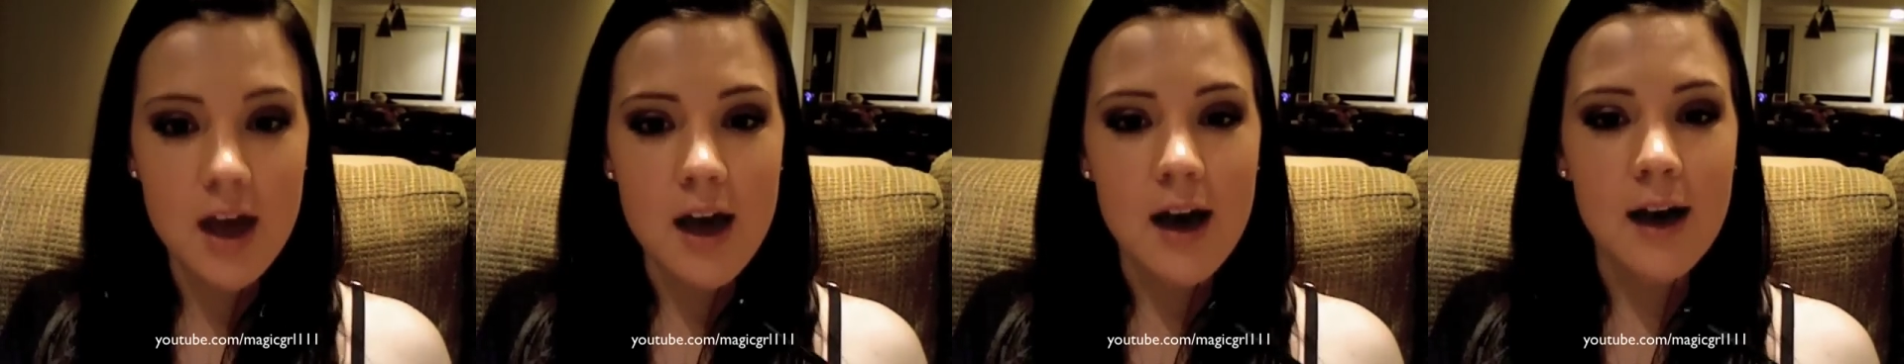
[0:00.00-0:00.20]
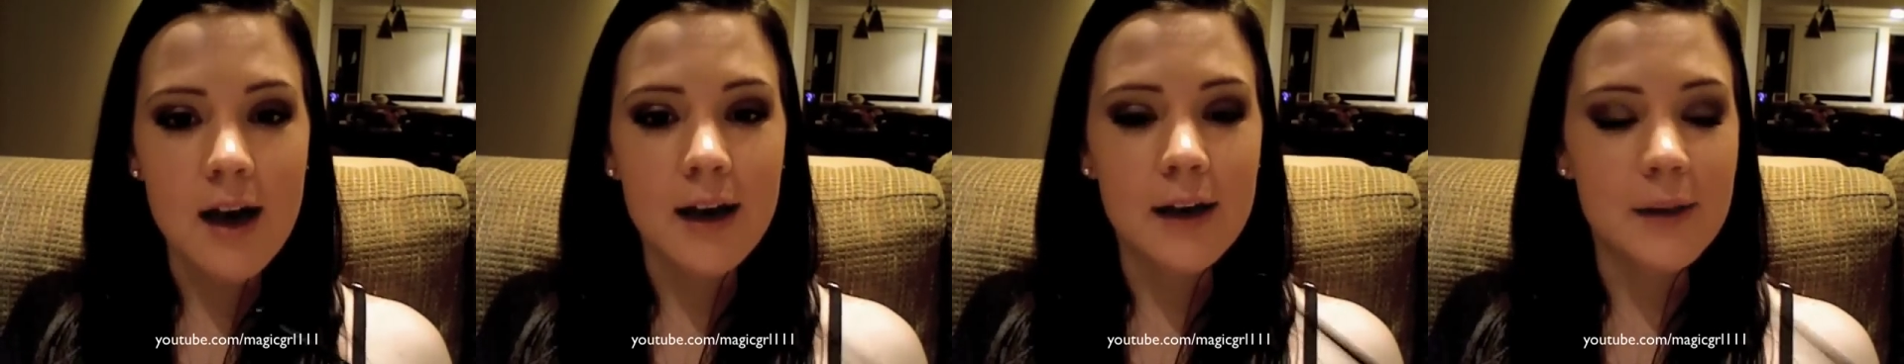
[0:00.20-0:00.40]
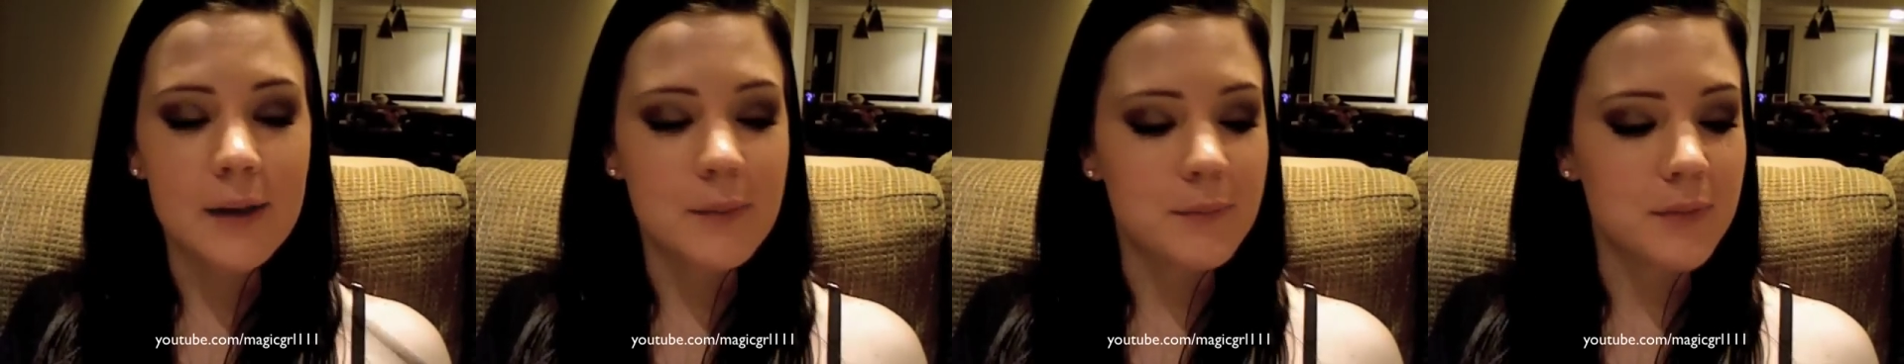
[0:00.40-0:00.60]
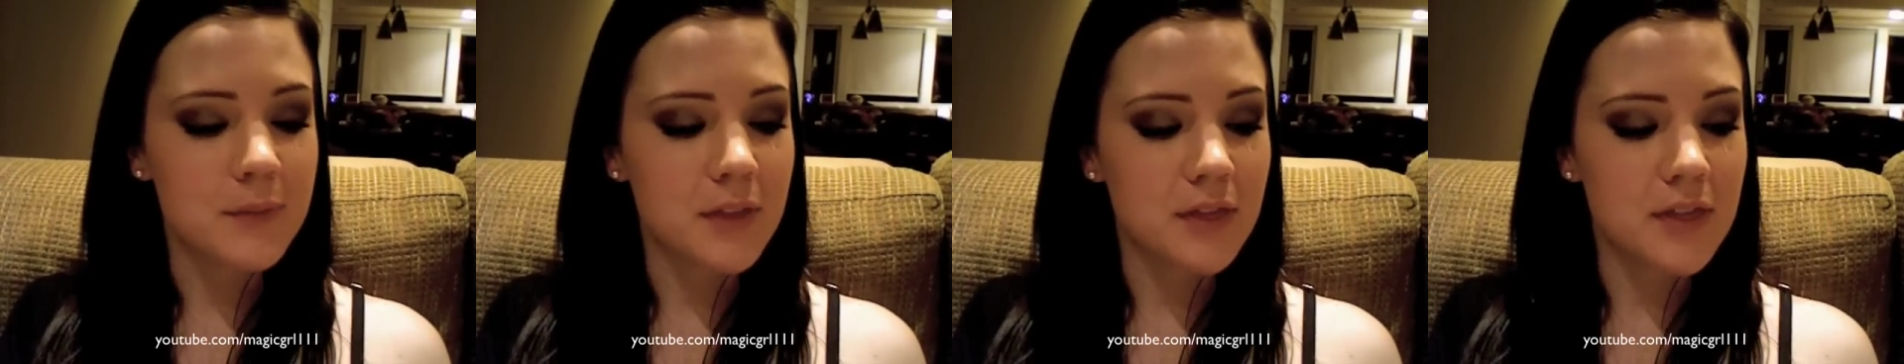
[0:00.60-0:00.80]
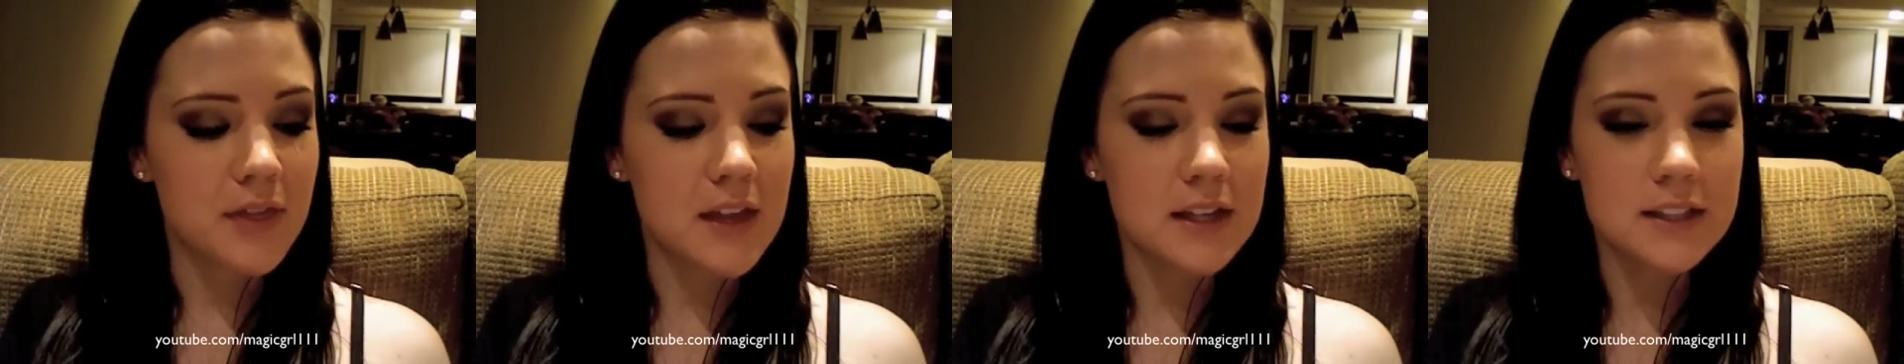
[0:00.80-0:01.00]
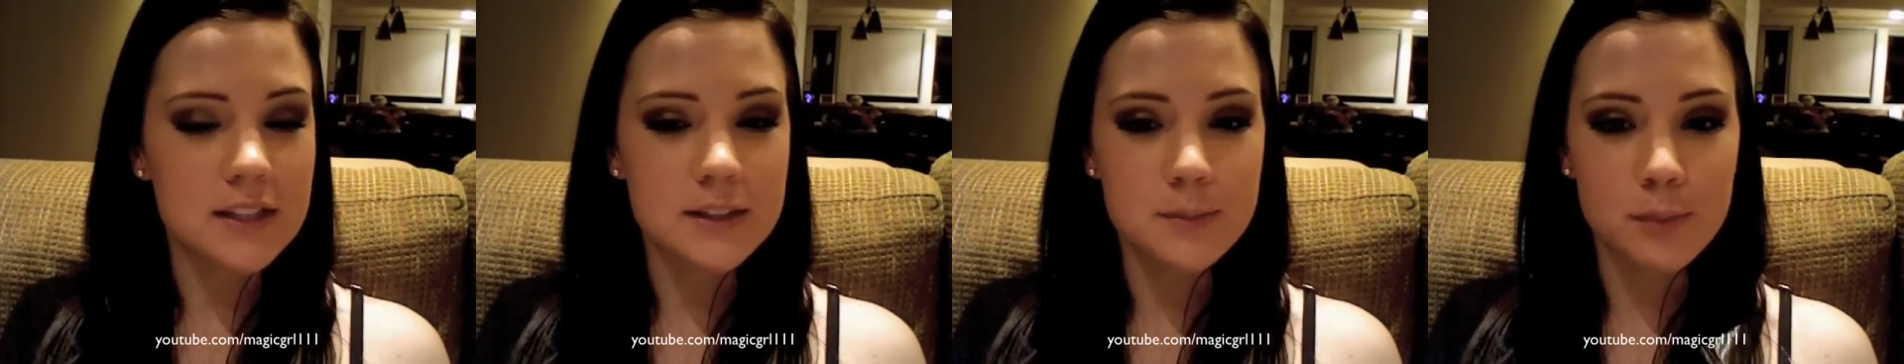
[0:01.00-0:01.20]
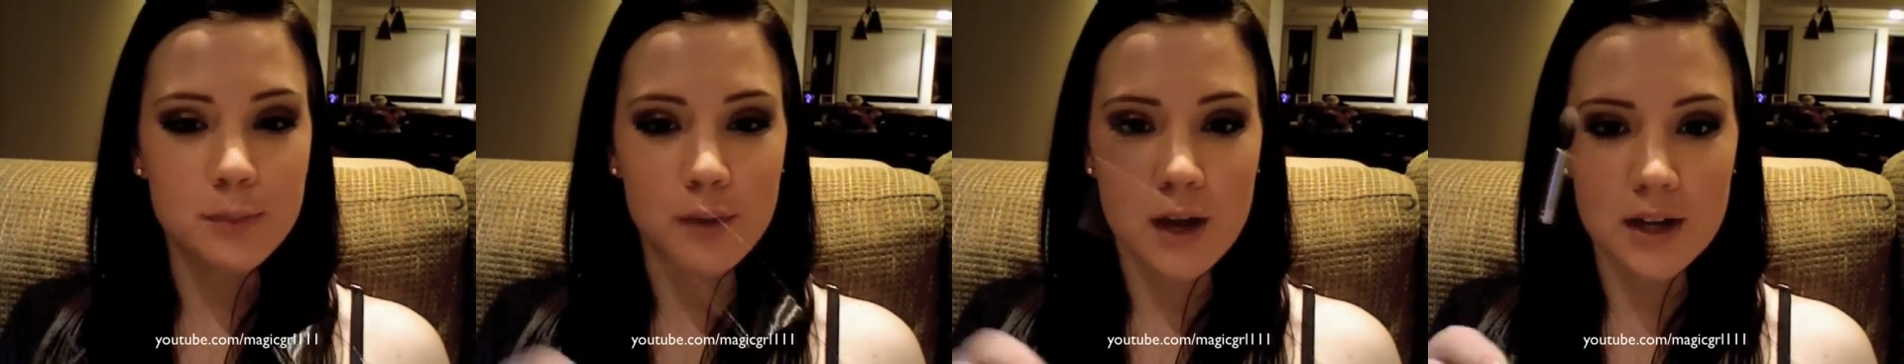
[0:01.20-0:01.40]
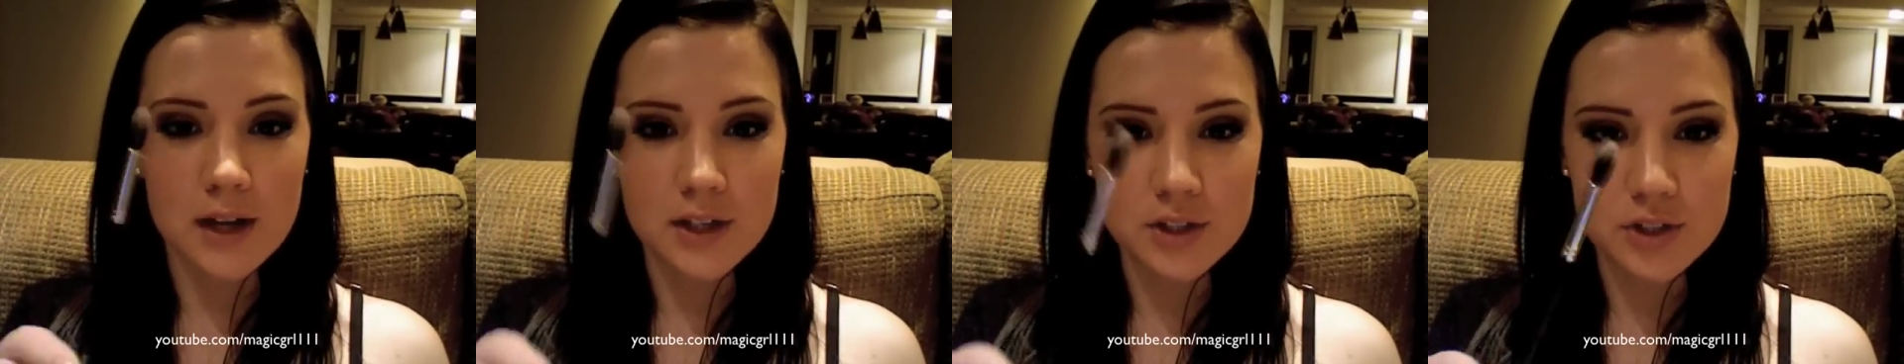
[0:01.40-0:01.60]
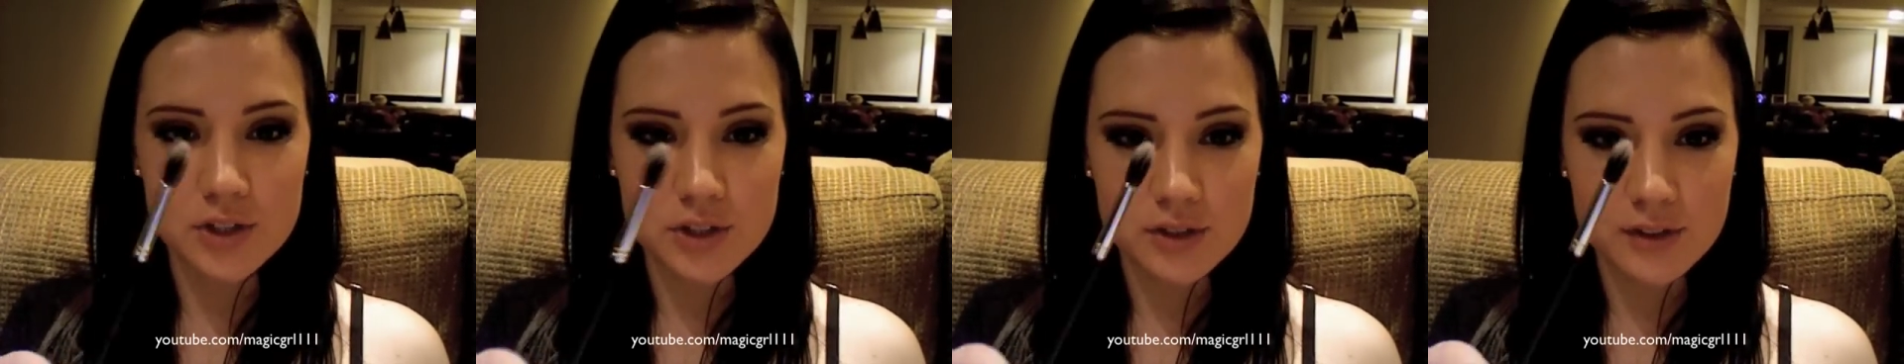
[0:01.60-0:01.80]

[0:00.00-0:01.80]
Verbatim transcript: Um, this brush,